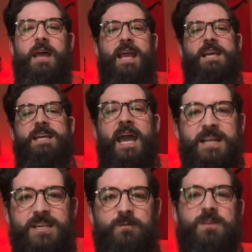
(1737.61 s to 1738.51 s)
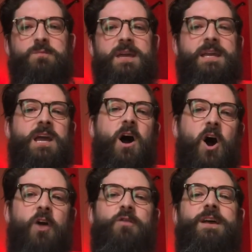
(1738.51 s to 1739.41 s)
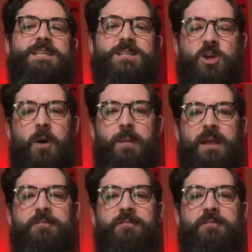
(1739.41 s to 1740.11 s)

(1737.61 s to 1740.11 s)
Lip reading: engaging with me on this topic.